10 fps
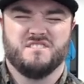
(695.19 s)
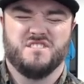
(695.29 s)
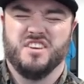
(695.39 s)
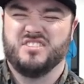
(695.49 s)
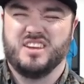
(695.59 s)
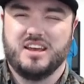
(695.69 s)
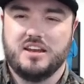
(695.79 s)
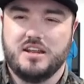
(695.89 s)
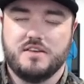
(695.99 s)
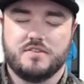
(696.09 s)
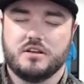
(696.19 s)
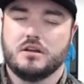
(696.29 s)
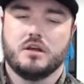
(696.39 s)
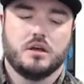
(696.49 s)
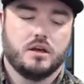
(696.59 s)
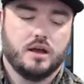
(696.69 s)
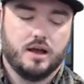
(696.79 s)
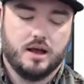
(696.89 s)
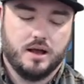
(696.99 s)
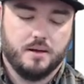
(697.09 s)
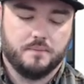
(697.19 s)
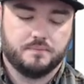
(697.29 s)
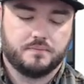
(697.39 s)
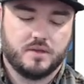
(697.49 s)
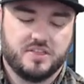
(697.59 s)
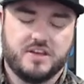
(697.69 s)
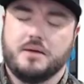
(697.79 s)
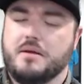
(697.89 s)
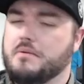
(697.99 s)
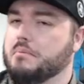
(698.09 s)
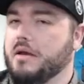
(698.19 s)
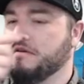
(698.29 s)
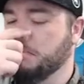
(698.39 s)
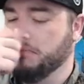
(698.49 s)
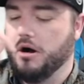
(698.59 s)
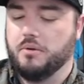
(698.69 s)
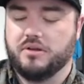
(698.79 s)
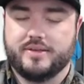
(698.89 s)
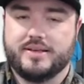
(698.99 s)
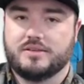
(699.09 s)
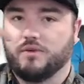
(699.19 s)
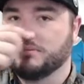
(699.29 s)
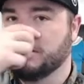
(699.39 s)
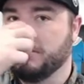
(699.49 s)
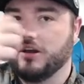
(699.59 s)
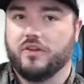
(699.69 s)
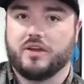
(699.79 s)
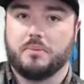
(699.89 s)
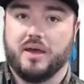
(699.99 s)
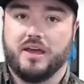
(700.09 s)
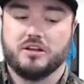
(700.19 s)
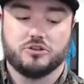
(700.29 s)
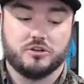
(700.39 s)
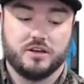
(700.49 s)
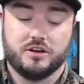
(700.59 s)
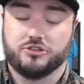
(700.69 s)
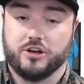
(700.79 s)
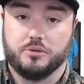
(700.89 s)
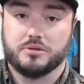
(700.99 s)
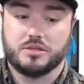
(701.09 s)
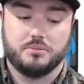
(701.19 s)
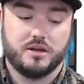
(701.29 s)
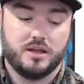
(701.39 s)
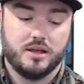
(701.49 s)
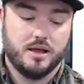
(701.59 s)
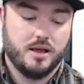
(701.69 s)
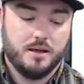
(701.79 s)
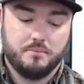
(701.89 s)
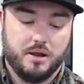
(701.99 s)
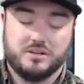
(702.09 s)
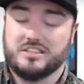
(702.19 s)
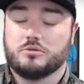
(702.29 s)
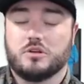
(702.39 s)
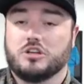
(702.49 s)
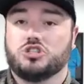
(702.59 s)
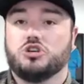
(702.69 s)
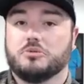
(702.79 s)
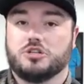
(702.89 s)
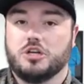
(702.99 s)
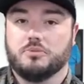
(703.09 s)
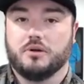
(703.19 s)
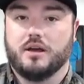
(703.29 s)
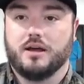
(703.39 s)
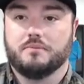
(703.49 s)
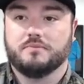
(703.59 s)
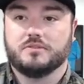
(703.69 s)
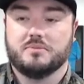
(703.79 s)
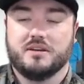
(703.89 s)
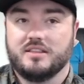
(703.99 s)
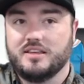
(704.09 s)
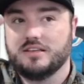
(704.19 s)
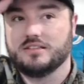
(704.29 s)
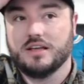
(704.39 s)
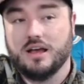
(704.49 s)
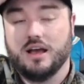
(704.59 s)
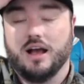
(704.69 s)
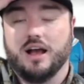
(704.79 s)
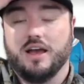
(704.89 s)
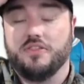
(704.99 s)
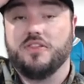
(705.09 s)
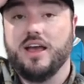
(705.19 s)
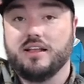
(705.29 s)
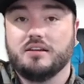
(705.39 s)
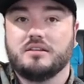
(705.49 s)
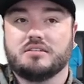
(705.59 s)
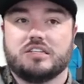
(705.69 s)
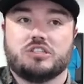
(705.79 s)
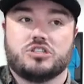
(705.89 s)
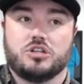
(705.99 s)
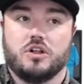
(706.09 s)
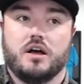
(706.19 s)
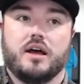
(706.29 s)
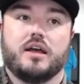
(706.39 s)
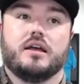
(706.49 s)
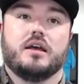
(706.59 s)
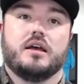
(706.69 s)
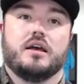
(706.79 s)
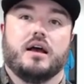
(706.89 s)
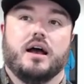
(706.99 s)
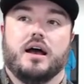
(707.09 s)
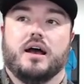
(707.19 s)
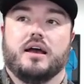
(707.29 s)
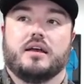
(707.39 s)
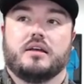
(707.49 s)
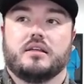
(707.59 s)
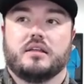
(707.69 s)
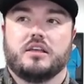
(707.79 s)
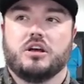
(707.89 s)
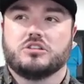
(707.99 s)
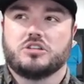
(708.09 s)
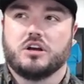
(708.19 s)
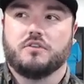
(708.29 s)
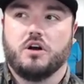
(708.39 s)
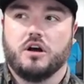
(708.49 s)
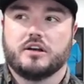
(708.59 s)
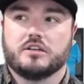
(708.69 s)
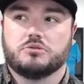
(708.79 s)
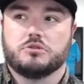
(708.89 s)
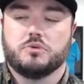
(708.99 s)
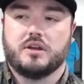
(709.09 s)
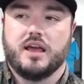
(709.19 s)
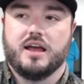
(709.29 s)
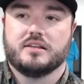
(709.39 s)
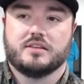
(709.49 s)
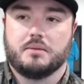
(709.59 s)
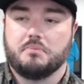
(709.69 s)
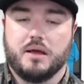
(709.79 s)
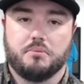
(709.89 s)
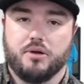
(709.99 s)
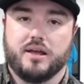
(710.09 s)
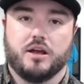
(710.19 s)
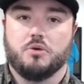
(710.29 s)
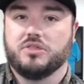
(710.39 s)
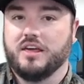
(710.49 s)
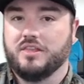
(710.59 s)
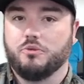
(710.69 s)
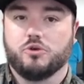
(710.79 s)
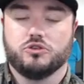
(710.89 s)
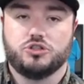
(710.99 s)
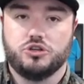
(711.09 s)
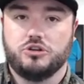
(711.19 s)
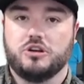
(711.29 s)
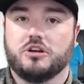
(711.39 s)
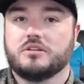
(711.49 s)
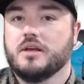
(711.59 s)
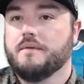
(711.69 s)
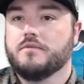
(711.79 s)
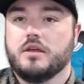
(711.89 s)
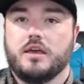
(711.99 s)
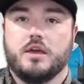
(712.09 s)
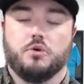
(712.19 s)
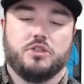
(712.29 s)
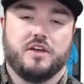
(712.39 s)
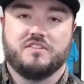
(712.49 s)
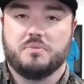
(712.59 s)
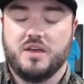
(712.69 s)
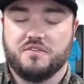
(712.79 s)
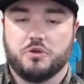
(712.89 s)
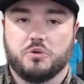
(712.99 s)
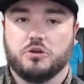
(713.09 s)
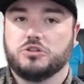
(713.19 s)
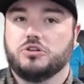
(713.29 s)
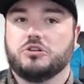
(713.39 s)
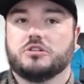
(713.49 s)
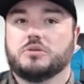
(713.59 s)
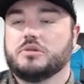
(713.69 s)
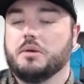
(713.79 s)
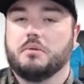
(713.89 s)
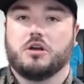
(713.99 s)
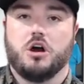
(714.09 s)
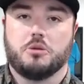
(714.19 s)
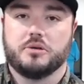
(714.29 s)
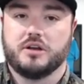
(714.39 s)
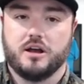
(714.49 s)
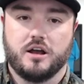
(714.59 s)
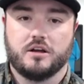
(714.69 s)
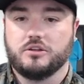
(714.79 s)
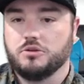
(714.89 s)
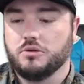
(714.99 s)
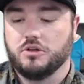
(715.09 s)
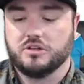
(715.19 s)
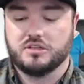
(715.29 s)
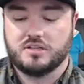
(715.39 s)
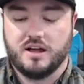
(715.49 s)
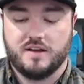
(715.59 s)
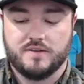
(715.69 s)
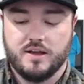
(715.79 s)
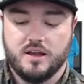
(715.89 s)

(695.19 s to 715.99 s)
15 even. I think I maybe even bought one of these from somebody on like a page or did a trade with somebody. But anyways, these were like super cheap when I submitted these. And then since July, I think start of August was when he had his like big breakout. They had the World Juniors. He won the MVP for the World Juniors. It was him and Connor Bedard. They're doing all this stuff.